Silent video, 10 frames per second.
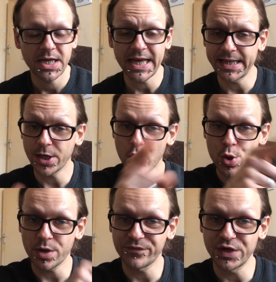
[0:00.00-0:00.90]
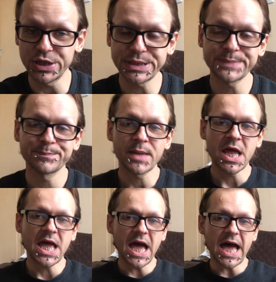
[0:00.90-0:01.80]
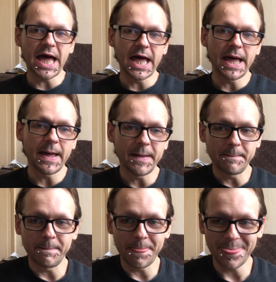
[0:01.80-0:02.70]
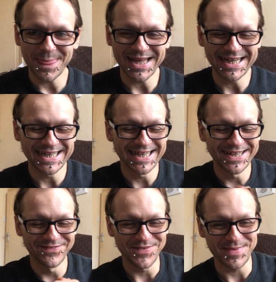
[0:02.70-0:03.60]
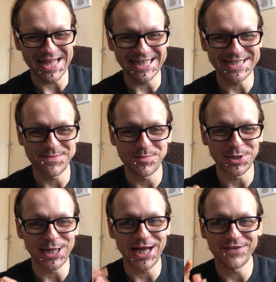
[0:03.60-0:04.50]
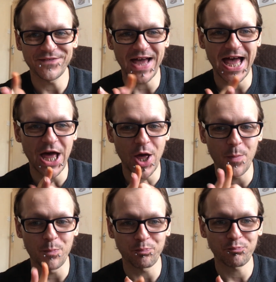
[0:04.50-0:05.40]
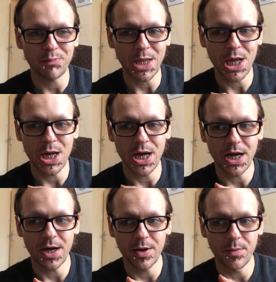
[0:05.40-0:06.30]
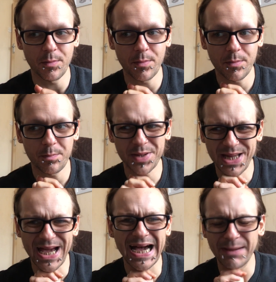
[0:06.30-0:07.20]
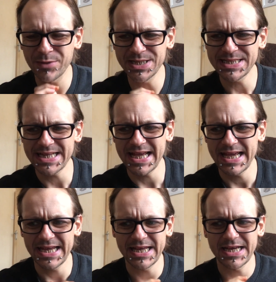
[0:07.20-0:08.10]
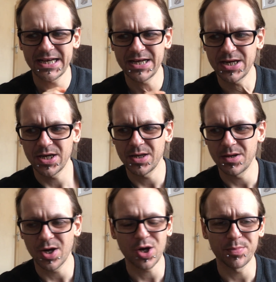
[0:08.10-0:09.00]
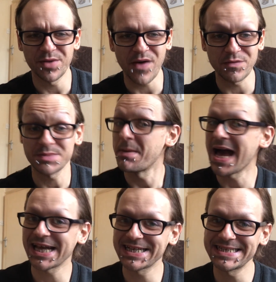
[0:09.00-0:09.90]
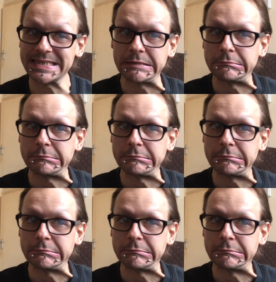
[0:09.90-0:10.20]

Kelly Cockcroft knows. From Kelly's Simple Life. But yeah, I'm going to say a couple of hours max.